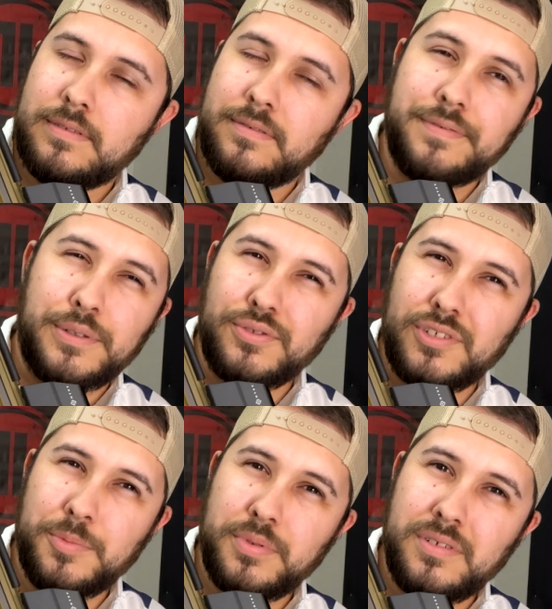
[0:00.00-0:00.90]
Field
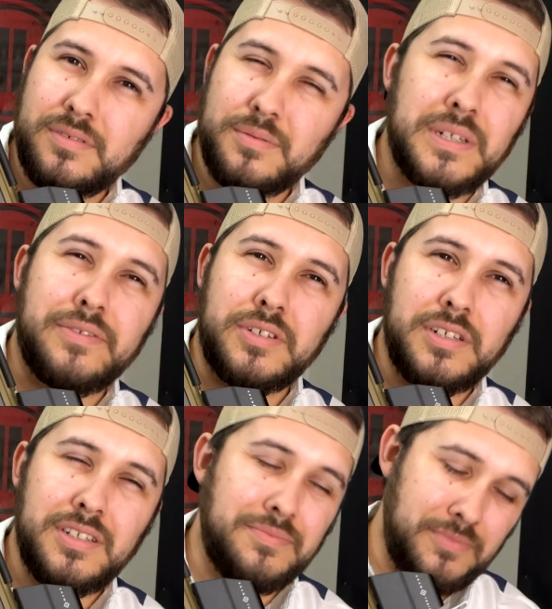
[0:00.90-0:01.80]
trip. whatever.
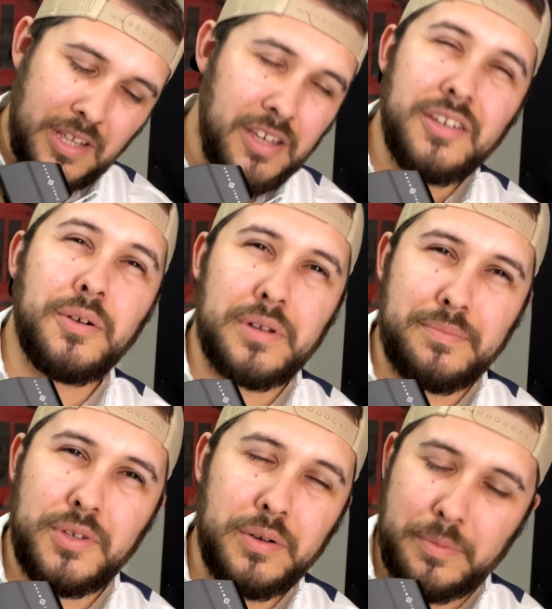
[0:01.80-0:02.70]
You know what I,
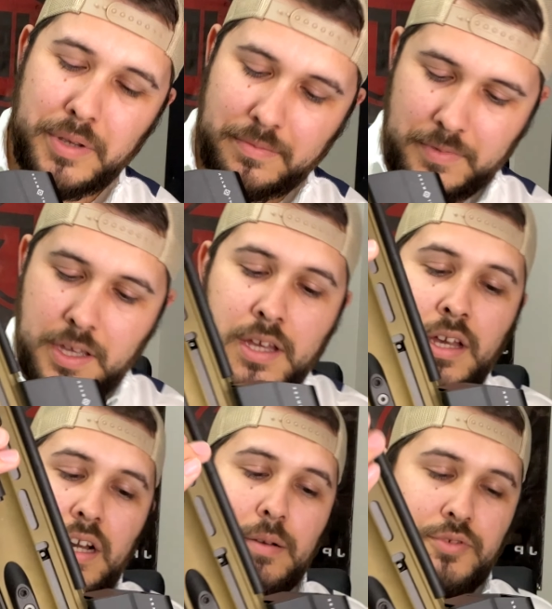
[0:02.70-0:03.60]
you know what I mean.
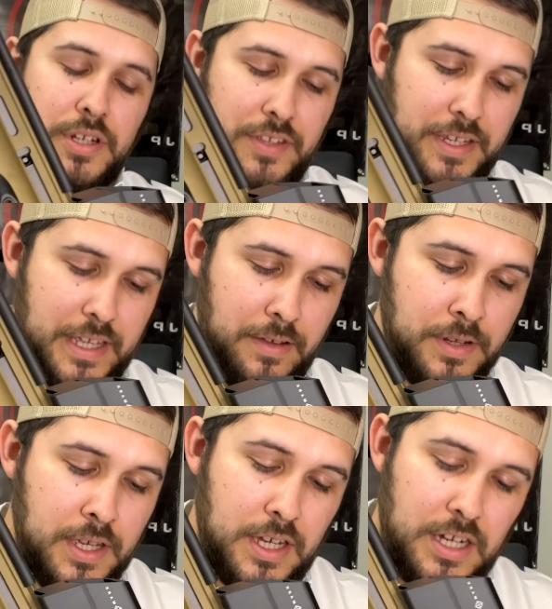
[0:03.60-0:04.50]
Um, should I take it down?
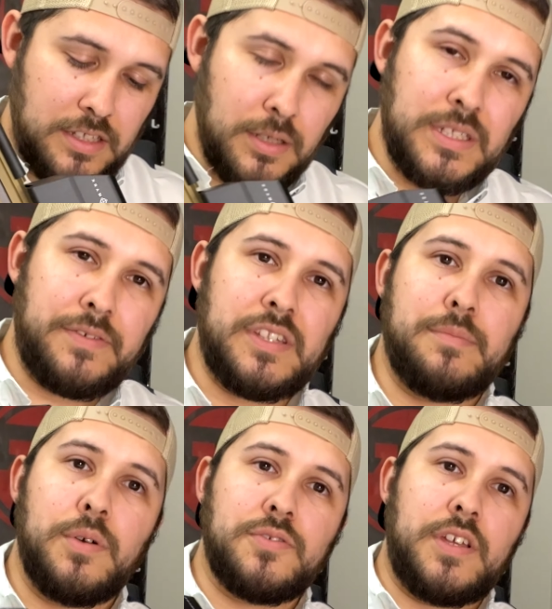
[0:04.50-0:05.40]
Uh, it's a little different than
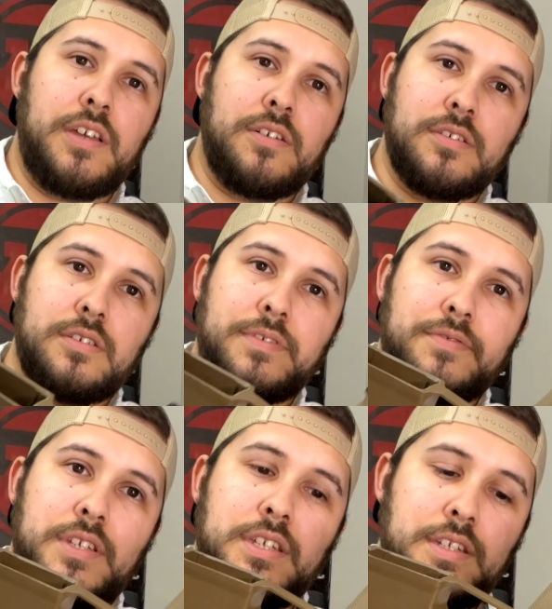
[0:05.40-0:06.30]
most
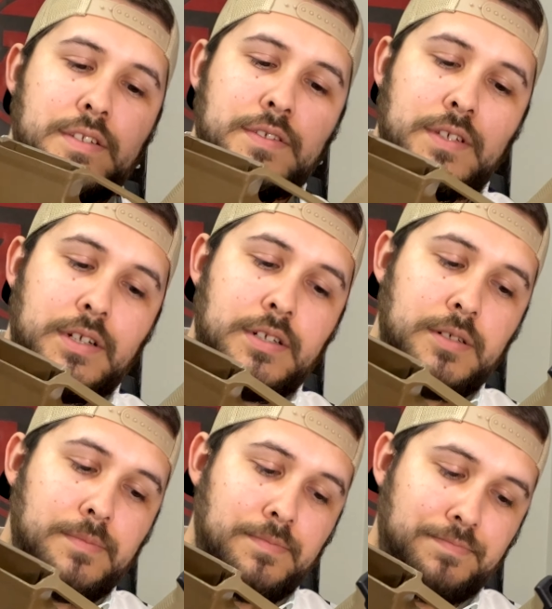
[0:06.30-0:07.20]
AR-15s.
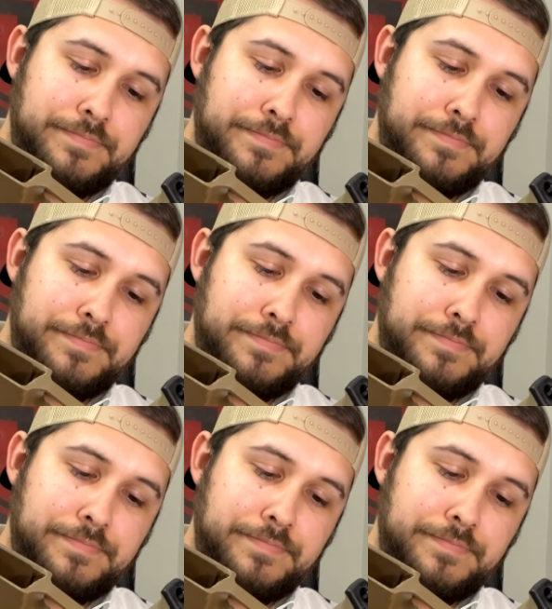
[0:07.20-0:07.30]
Um,